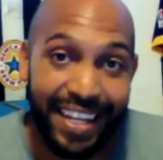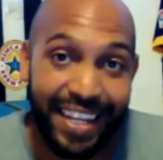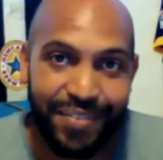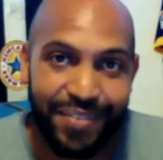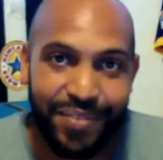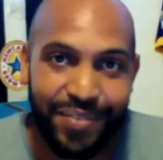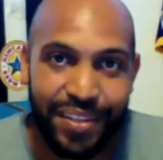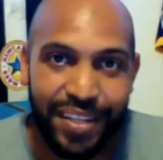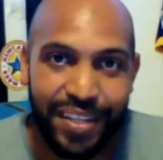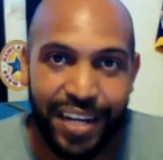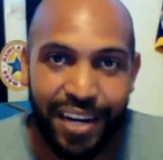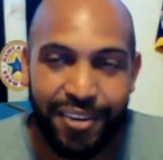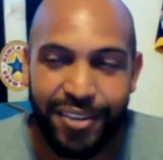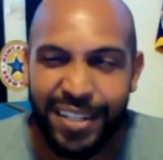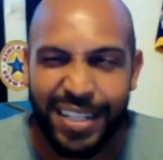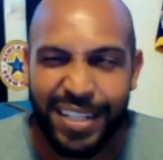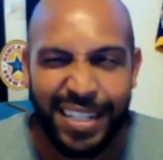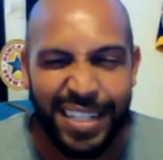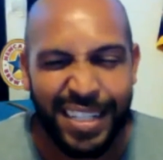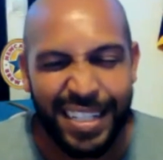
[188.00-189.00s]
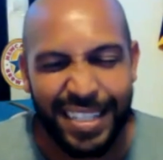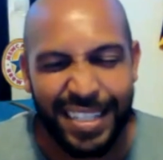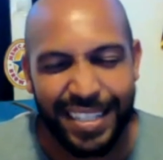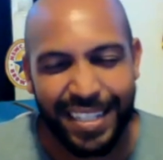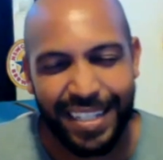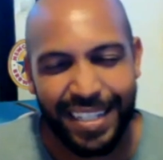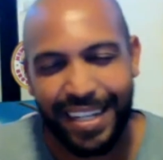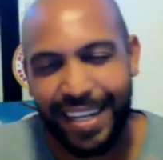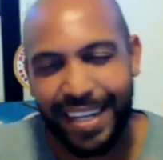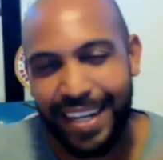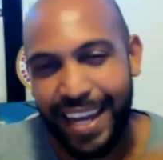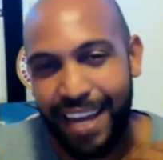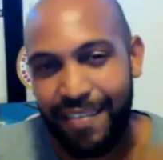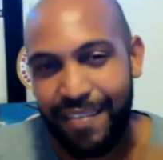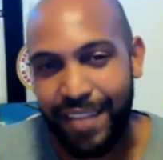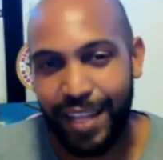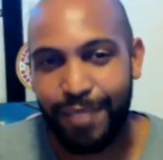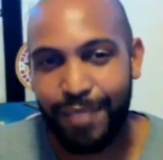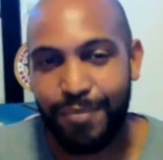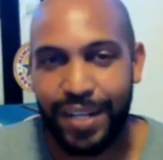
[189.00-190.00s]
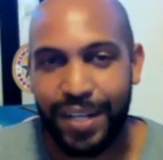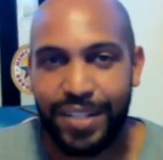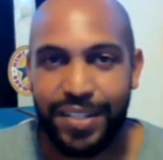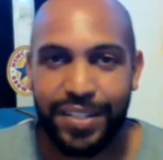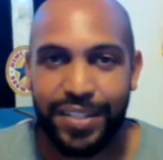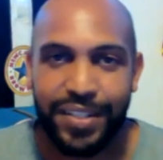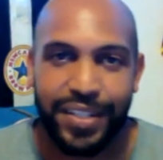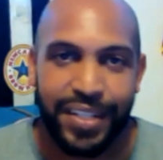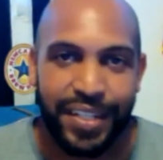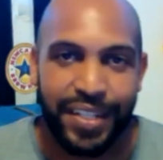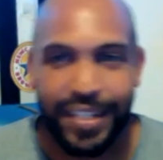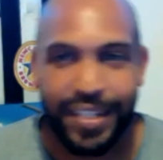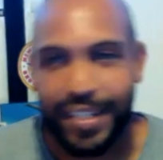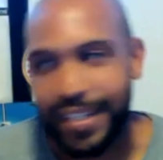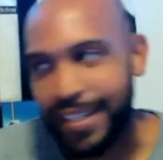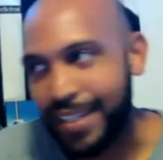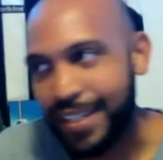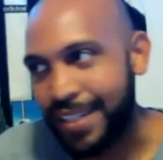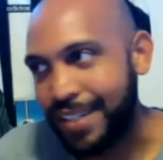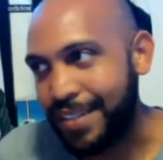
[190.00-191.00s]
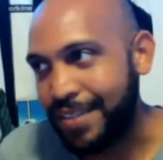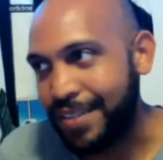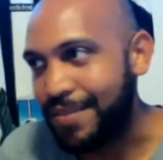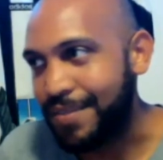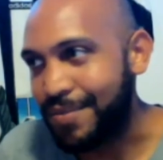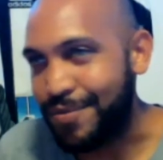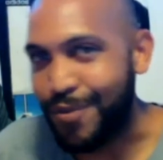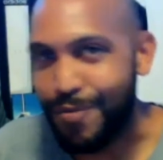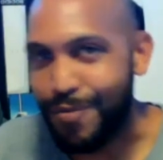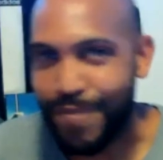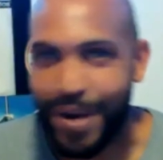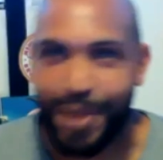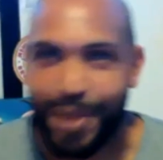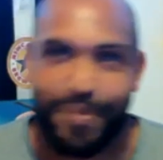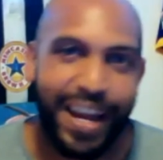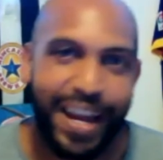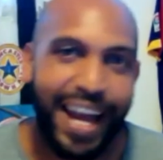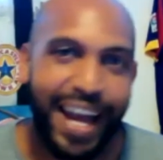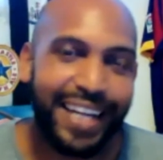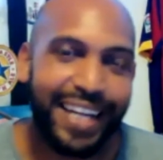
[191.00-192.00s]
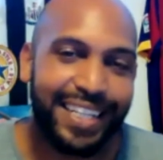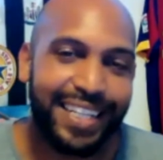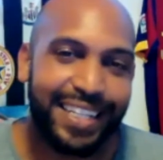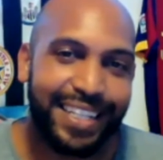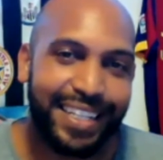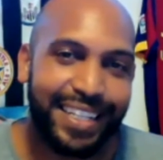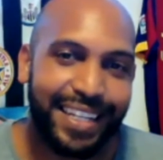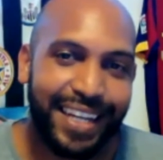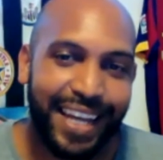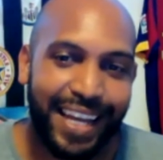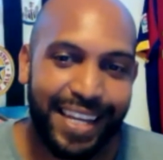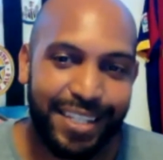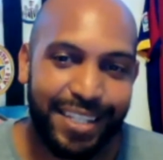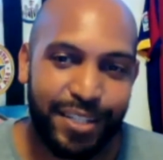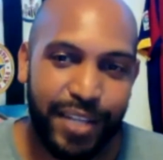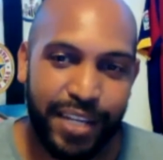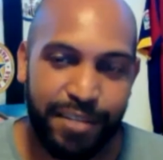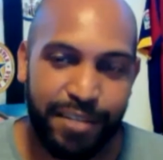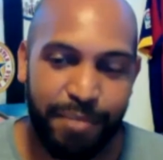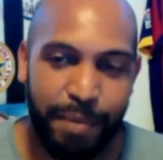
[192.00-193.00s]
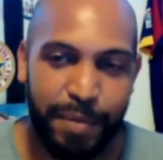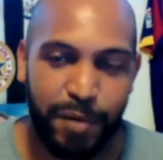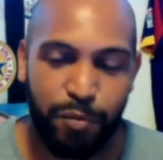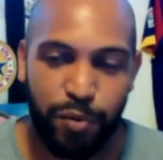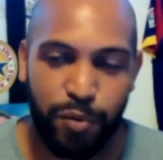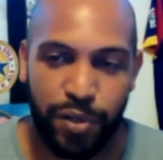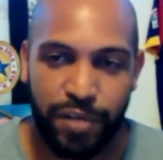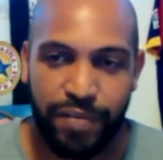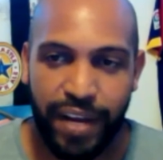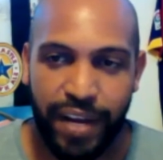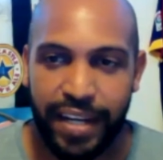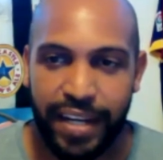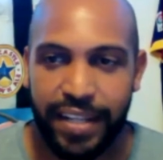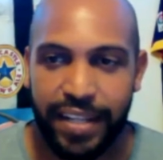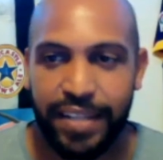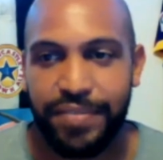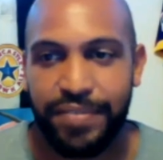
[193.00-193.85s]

in the fourth round didn't really have that much vooma behind it as maybe it would have had in the